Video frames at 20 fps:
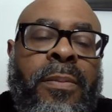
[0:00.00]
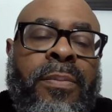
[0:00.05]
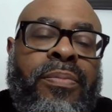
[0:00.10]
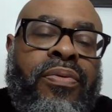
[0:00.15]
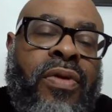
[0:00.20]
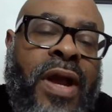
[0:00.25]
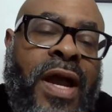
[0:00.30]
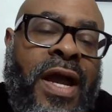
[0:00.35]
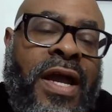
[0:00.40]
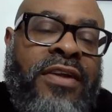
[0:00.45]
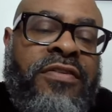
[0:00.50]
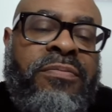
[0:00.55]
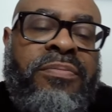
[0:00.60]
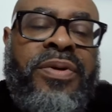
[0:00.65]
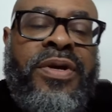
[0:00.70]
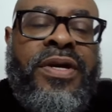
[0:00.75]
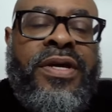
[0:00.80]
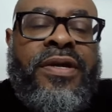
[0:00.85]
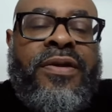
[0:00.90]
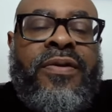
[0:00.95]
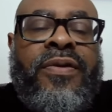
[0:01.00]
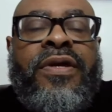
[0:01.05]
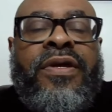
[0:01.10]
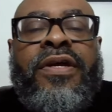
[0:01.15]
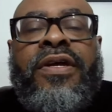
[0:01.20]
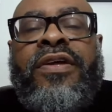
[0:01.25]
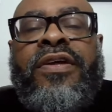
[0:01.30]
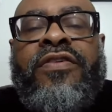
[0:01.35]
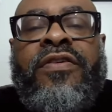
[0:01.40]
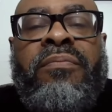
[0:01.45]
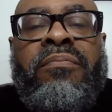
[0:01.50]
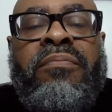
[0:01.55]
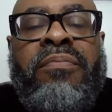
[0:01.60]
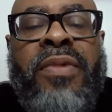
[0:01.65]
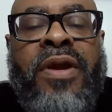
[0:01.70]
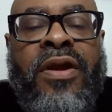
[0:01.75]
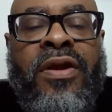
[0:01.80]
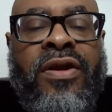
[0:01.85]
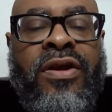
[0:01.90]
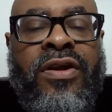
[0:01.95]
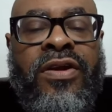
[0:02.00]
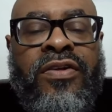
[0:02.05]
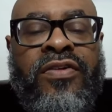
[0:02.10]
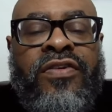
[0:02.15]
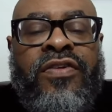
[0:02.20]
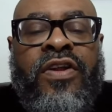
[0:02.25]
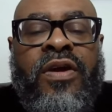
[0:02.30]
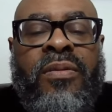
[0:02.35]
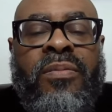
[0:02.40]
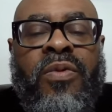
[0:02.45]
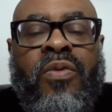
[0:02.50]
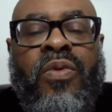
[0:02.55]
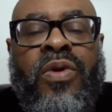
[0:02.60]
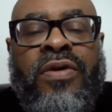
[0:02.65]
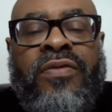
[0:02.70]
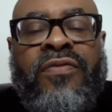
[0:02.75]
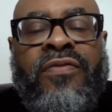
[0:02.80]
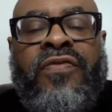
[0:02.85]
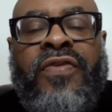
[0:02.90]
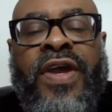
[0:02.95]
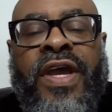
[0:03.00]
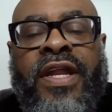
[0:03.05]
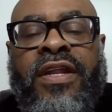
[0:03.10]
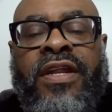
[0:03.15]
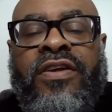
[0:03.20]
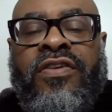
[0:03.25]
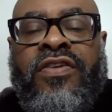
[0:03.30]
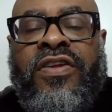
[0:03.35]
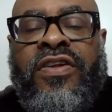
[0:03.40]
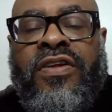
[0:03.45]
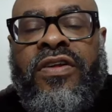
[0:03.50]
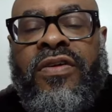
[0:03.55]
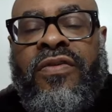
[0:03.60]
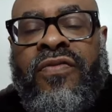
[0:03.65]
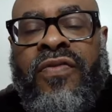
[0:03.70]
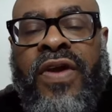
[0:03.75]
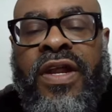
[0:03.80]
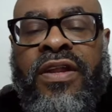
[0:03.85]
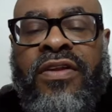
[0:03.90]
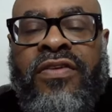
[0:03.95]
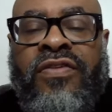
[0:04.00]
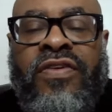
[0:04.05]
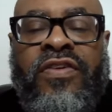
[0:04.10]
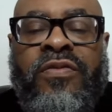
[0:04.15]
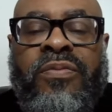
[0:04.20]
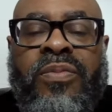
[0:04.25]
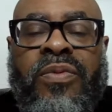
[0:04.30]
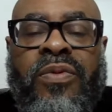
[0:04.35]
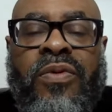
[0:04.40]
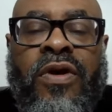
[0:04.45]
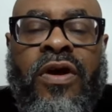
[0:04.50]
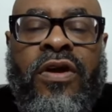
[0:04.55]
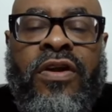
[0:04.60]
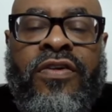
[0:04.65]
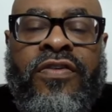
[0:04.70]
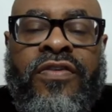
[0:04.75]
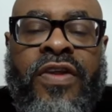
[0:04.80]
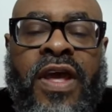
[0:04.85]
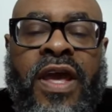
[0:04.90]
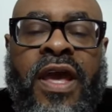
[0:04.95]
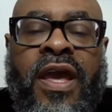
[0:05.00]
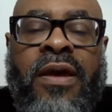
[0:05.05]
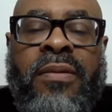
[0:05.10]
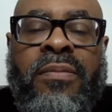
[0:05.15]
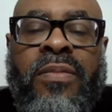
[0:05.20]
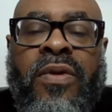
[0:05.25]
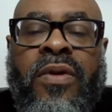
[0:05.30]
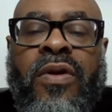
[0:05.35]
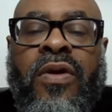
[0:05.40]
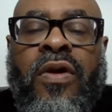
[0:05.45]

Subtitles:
PrizePicks is America's number one fantasy sports app